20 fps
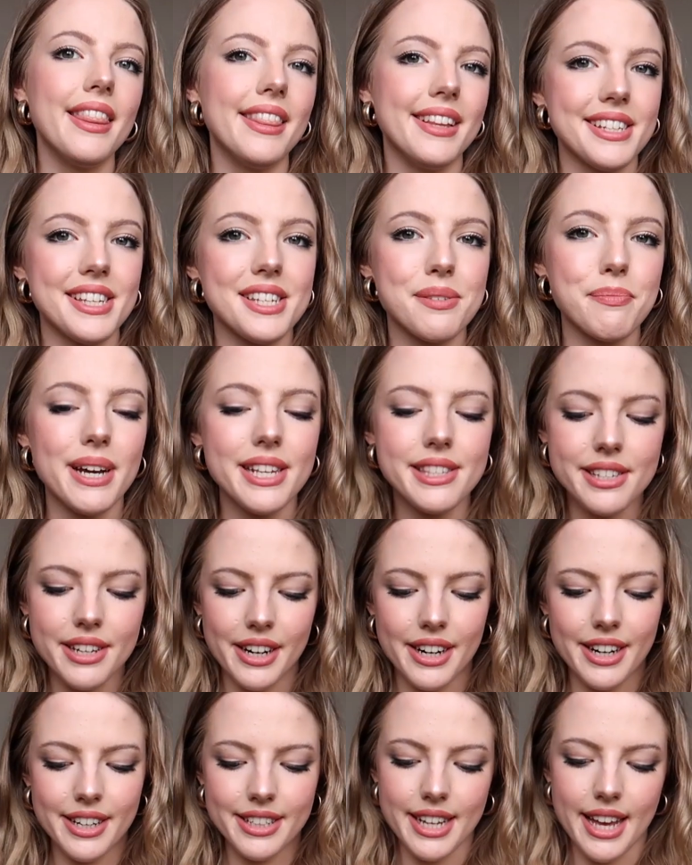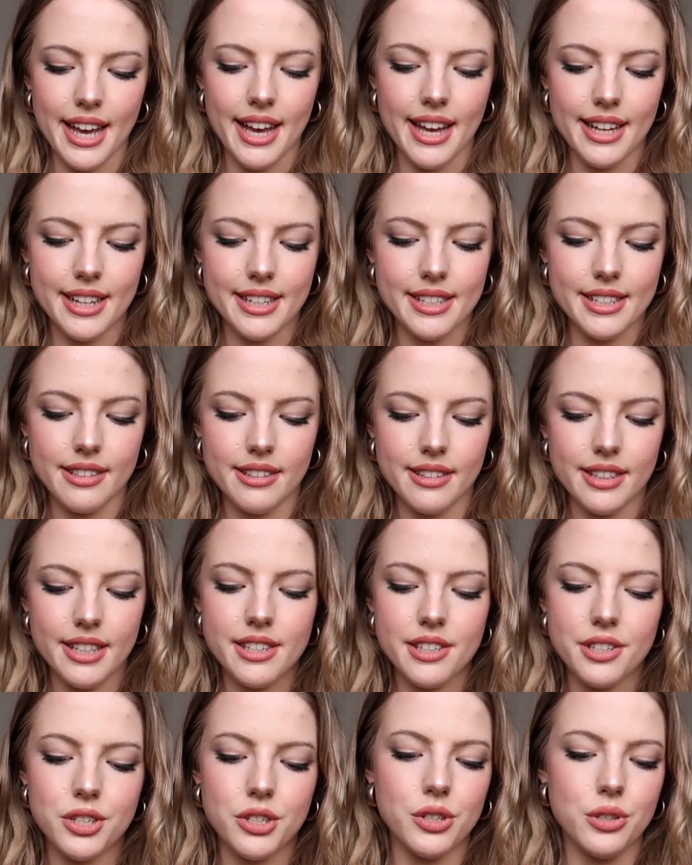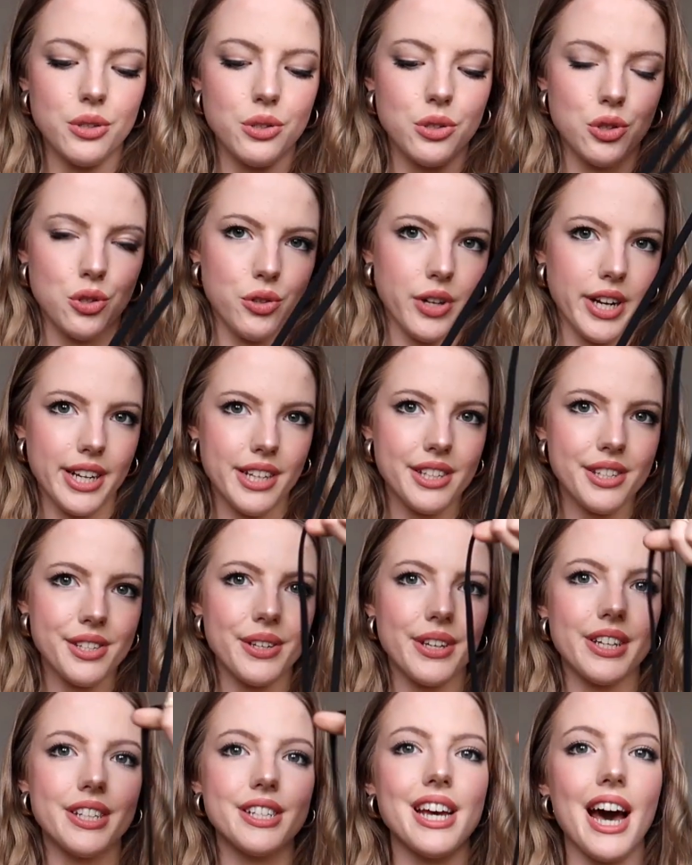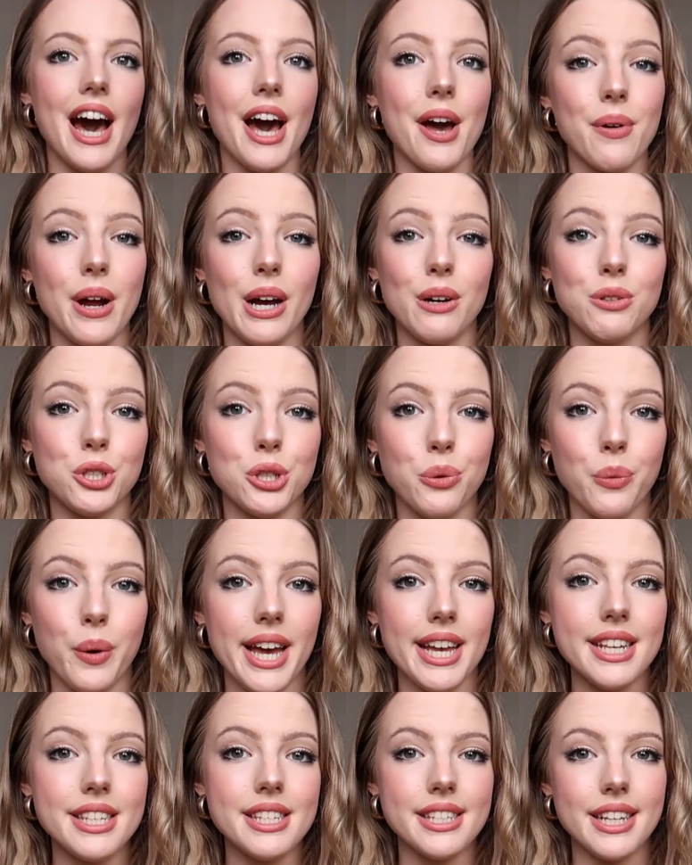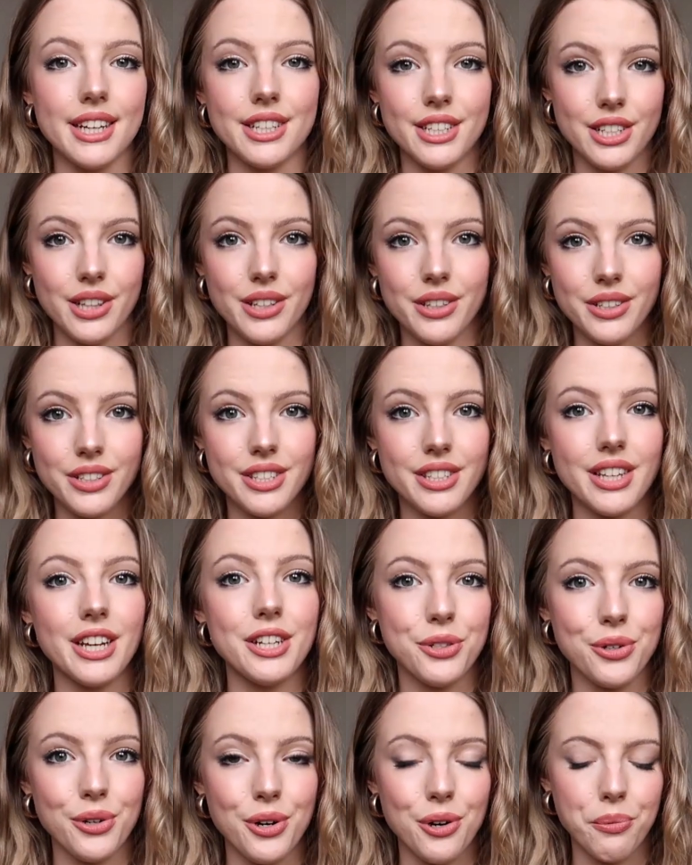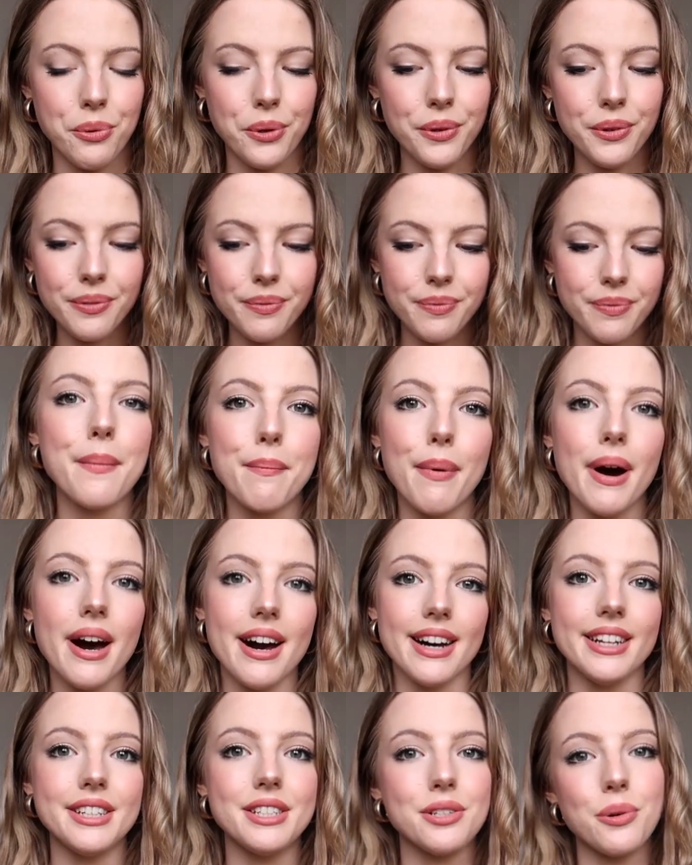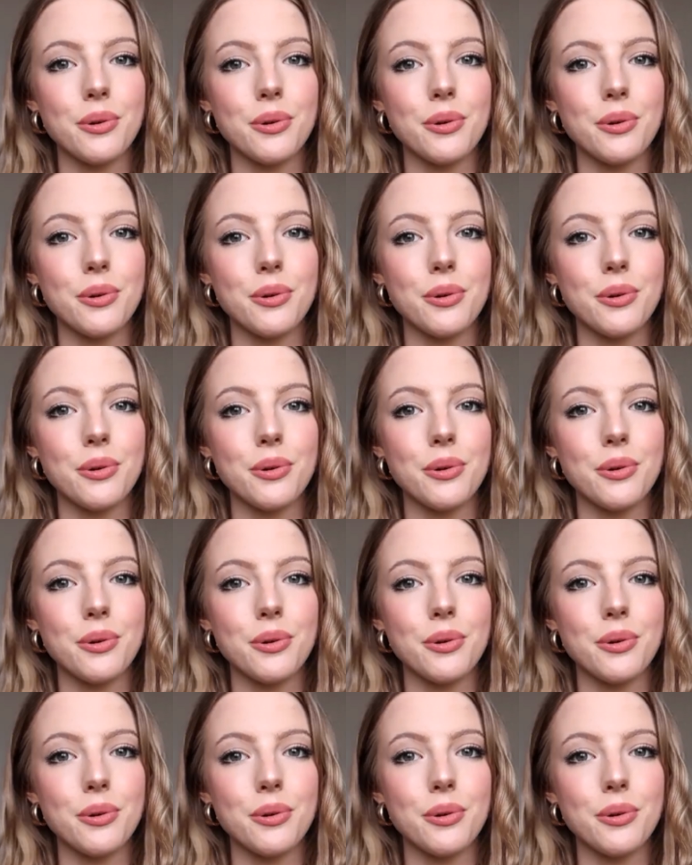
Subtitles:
This is my skirt, and these two strings you can tie around your waist and it looks adorable. But